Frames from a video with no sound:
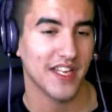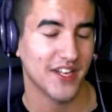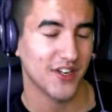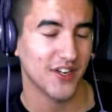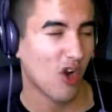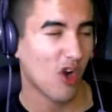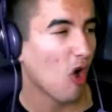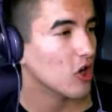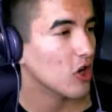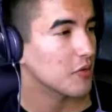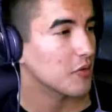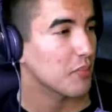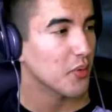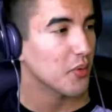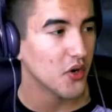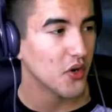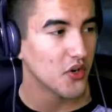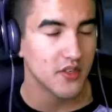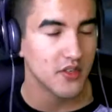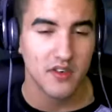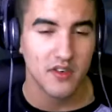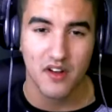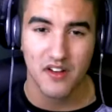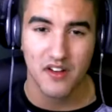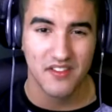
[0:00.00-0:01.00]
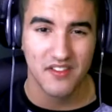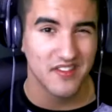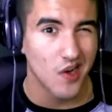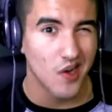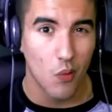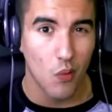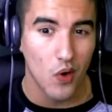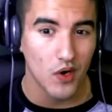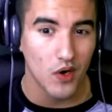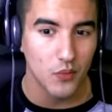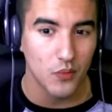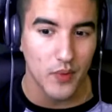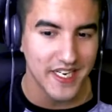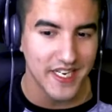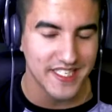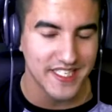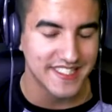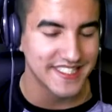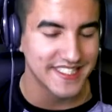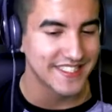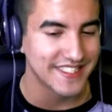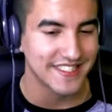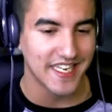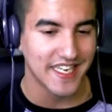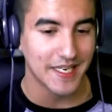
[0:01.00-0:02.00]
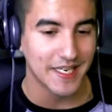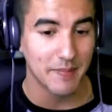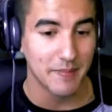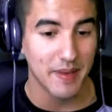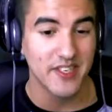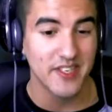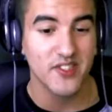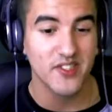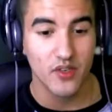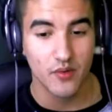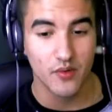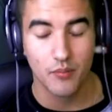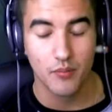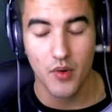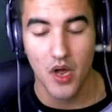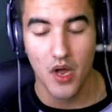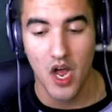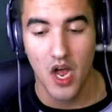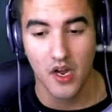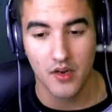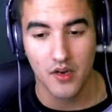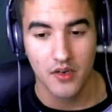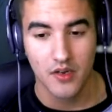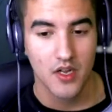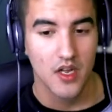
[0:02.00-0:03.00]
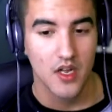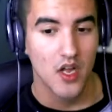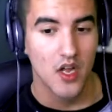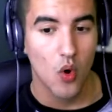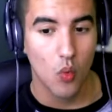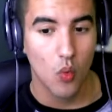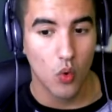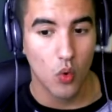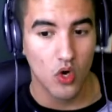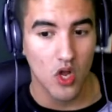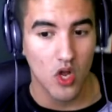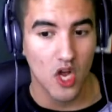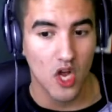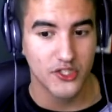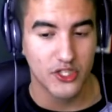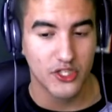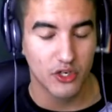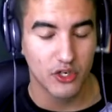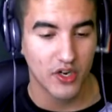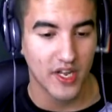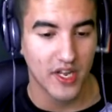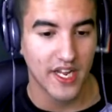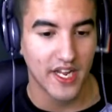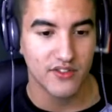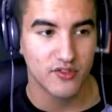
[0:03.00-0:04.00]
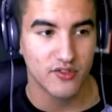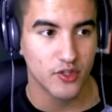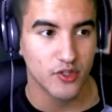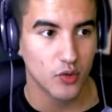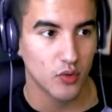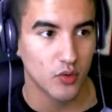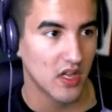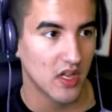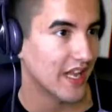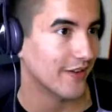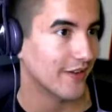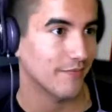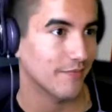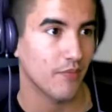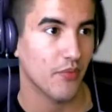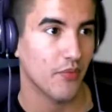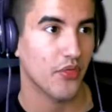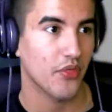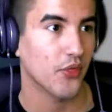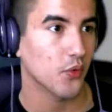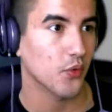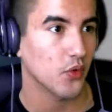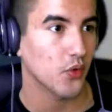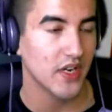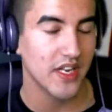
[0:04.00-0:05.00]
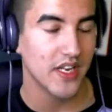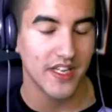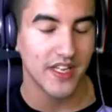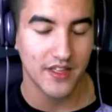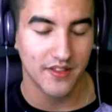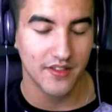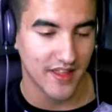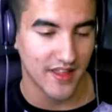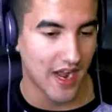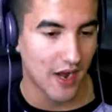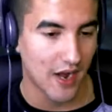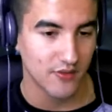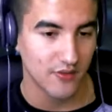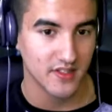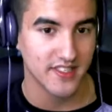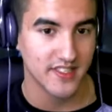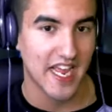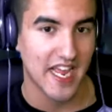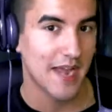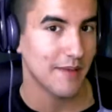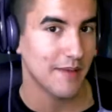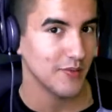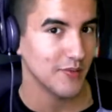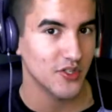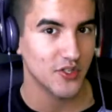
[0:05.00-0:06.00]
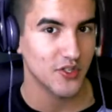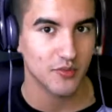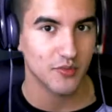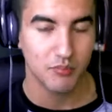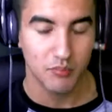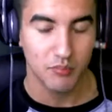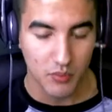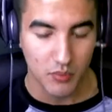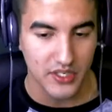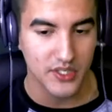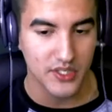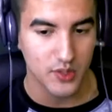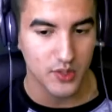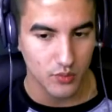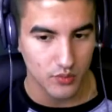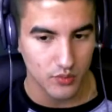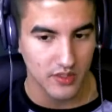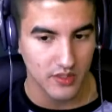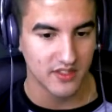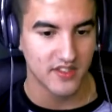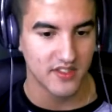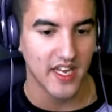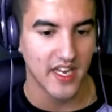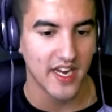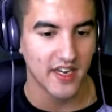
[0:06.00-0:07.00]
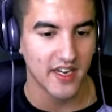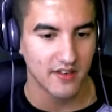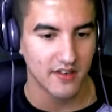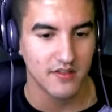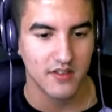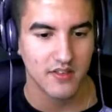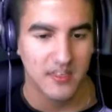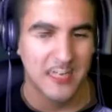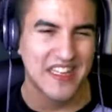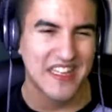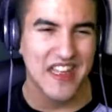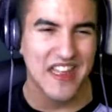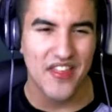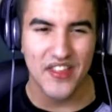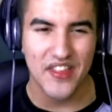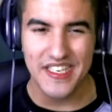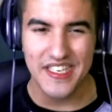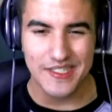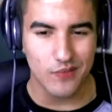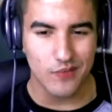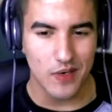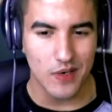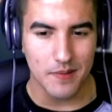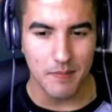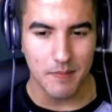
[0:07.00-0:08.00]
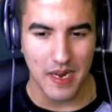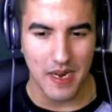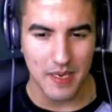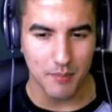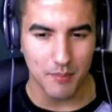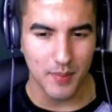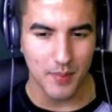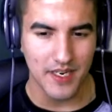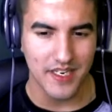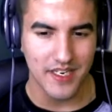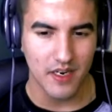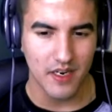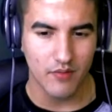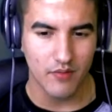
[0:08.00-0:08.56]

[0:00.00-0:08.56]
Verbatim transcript: like an arc burn. One week, it's insane. Makes the uh, Warlock's grenades do like 3,000 damage. Pretty insane. And then this one might be